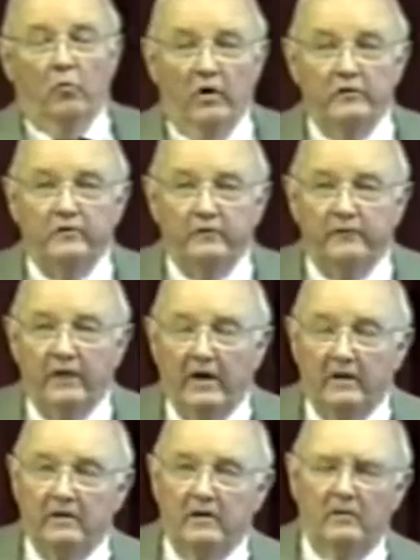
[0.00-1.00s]
was in
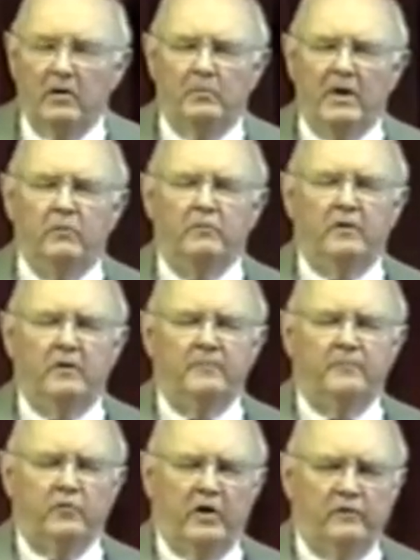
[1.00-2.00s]
fact, about
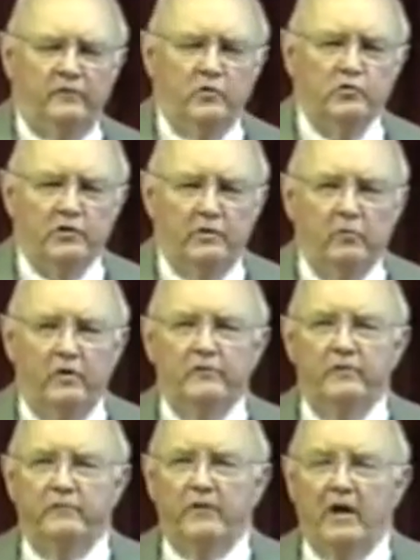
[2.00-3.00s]
transfusion,
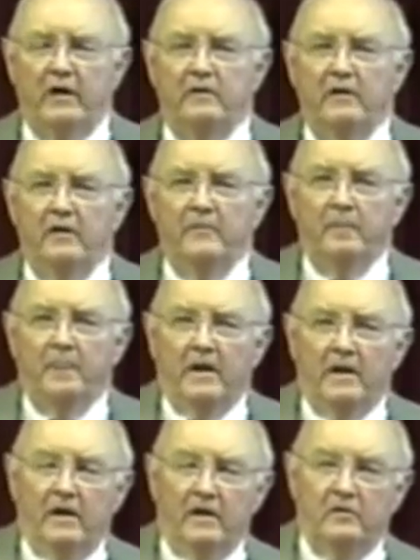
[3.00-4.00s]
was in fact
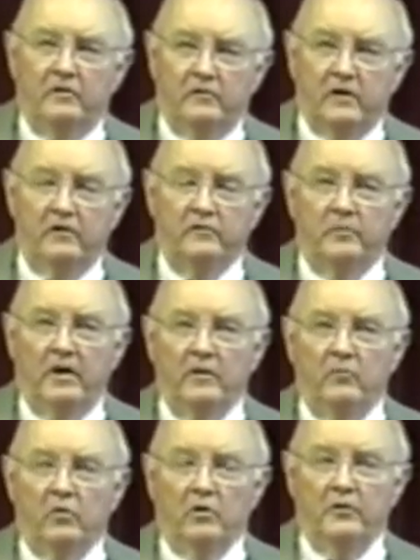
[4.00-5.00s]
discussed by
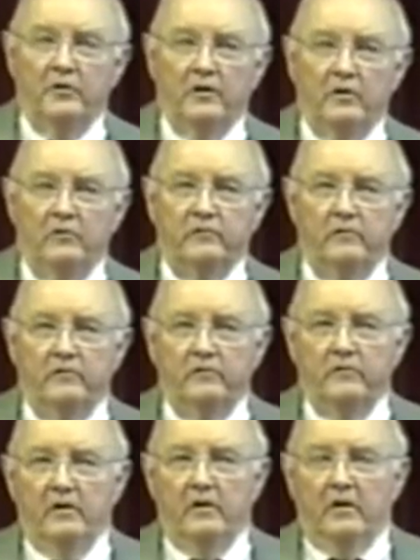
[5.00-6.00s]
the moral
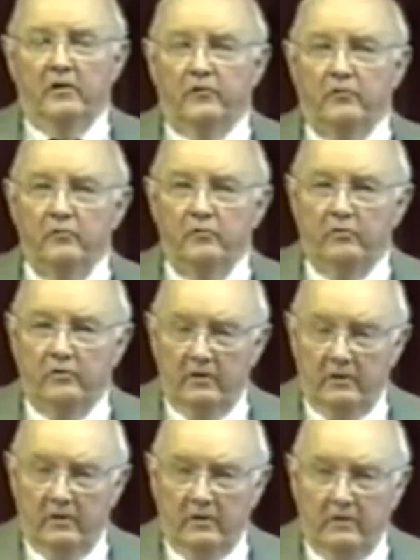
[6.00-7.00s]
theologians through
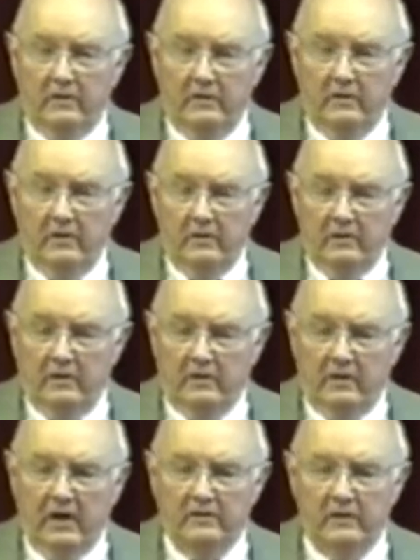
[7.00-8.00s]

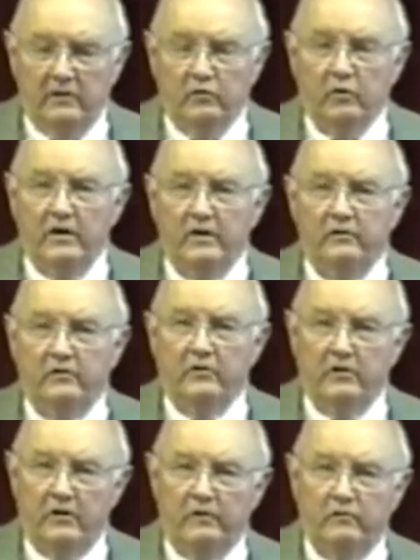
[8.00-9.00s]
in the 1920s
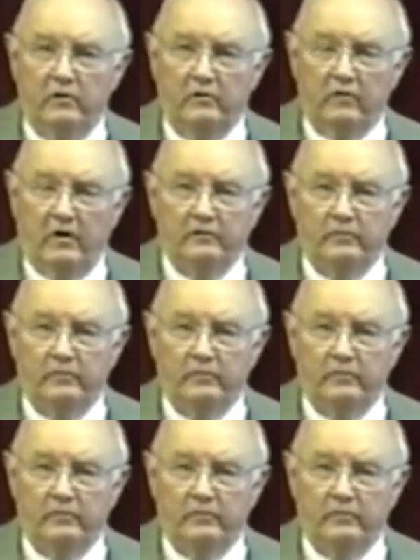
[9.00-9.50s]
and 30s when